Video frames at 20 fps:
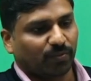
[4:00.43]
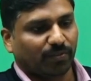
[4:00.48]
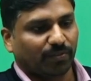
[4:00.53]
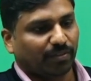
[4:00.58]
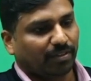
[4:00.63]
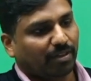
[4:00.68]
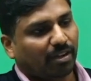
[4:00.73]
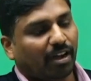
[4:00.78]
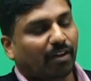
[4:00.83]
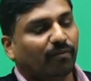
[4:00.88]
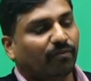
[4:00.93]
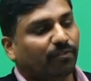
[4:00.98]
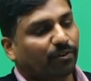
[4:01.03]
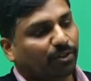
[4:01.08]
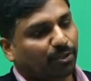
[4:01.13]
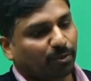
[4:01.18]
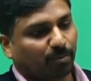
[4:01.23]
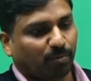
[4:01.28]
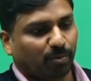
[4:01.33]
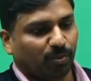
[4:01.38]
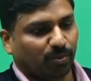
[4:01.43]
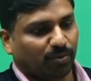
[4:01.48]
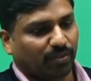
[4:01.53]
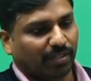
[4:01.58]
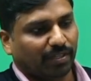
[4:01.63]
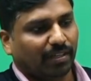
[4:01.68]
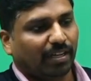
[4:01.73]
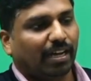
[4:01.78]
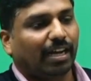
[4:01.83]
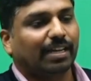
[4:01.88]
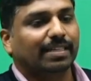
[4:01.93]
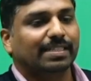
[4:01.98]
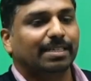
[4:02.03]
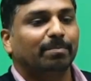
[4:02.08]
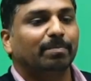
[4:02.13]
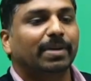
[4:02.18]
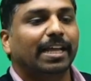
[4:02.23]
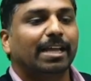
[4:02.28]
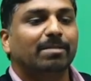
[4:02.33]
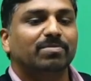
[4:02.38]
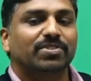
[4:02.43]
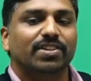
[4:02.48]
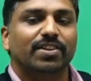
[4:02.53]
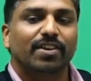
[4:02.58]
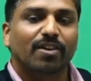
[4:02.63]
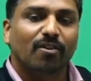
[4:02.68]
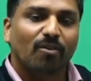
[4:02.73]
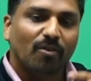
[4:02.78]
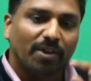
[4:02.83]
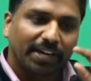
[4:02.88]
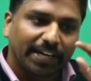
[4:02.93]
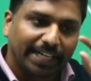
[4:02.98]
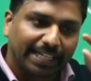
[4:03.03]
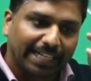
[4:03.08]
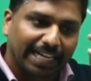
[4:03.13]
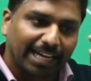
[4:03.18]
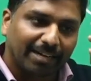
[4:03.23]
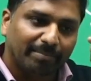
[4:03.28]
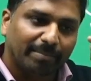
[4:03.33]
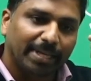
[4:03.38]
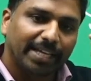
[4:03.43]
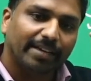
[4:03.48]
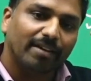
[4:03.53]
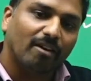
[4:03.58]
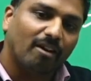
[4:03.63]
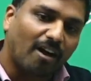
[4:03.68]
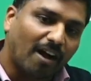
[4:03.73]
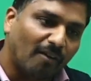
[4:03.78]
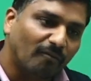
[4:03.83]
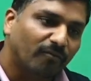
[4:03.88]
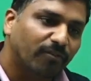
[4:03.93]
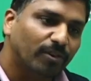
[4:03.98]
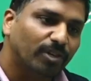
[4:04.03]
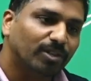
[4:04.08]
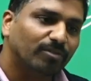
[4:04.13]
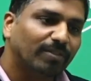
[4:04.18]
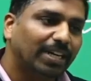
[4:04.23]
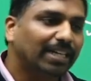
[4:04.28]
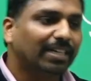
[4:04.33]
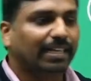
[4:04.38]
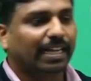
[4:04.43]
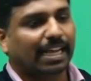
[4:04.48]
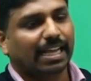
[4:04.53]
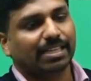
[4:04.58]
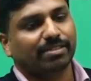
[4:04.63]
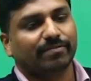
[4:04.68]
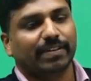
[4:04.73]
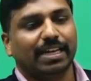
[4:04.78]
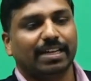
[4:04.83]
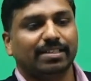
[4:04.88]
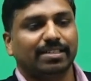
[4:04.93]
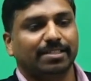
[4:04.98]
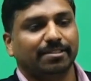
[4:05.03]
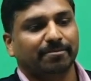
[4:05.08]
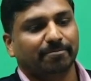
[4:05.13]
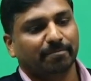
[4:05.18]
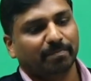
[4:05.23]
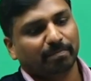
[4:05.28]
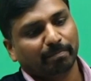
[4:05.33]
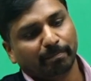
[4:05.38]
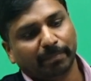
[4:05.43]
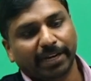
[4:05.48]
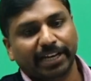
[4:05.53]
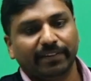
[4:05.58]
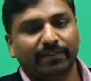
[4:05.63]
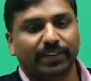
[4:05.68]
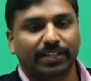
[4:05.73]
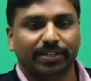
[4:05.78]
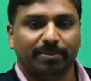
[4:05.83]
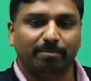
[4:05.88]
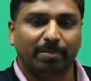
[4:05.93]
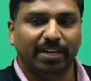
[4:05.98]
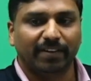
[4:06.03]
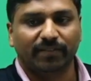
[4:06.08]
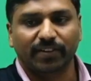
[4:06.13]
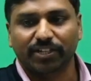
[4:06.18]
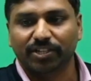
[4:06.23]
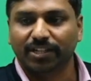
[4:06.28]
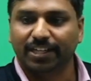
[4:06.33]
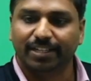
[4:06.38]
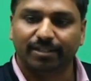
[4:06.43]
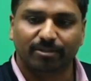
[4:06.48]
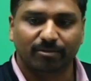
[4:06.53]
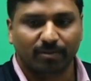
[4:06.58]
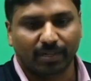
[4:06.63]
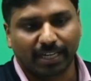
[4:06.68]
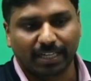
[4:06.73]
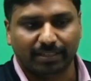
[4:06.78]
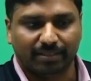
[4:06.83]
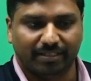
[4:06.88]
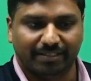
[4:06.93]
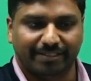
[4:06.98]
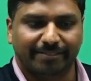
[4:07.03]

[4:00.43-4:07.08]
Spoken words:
or sometimes it can be harmful to one as well as beneficial to other.